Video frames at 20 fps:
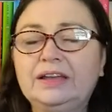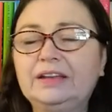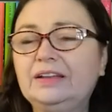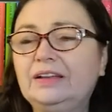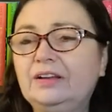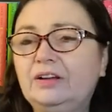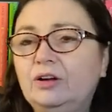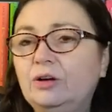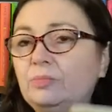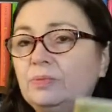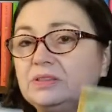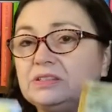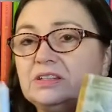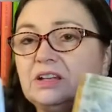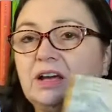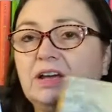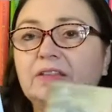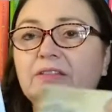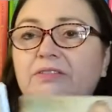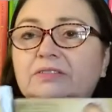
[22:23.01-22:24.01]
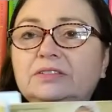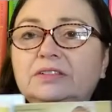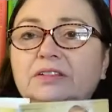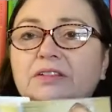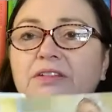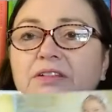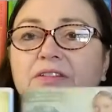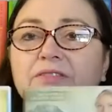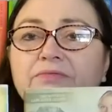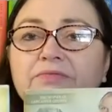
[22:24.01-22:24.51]
I hope it's not
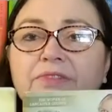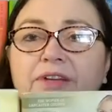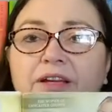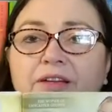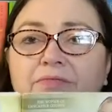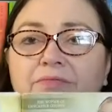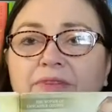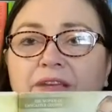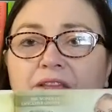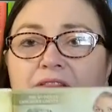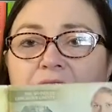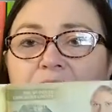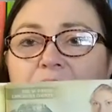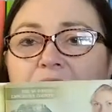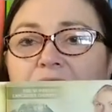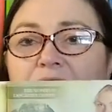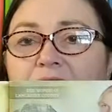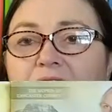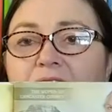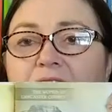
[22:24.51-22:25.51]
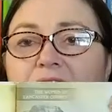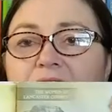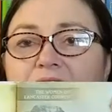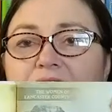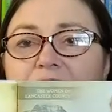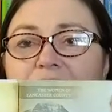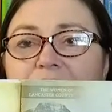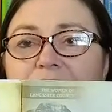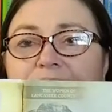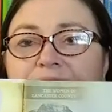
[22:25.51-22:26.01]
either one of
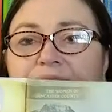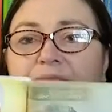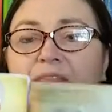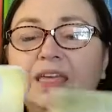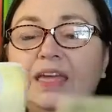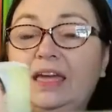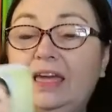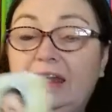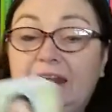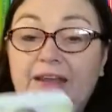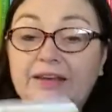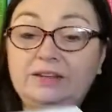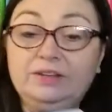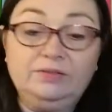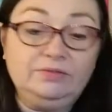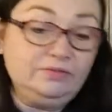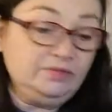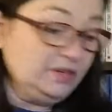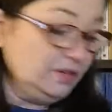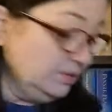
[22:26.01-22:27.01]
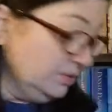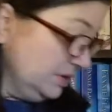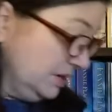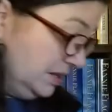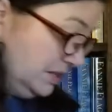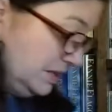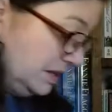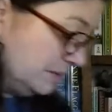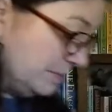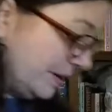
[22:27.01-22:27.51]
these. And I don't know
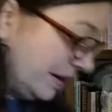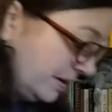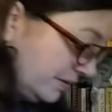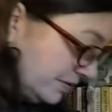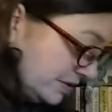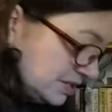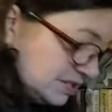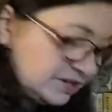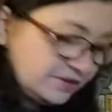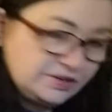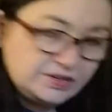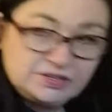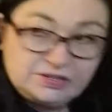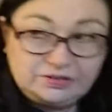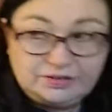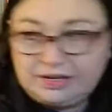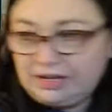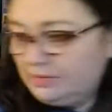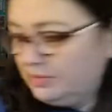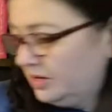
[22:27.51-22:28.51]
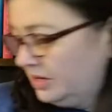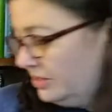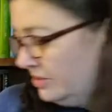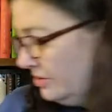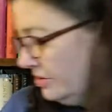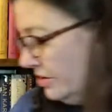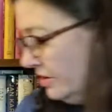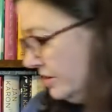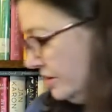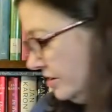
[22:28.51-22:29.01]
anything about the series or how many
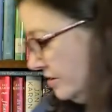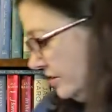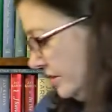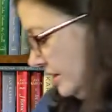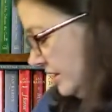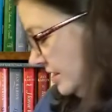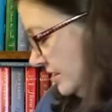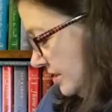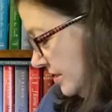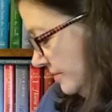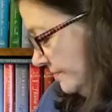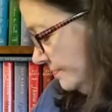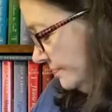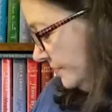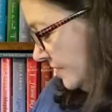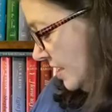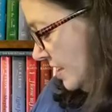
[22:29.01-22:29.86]
there are or anything.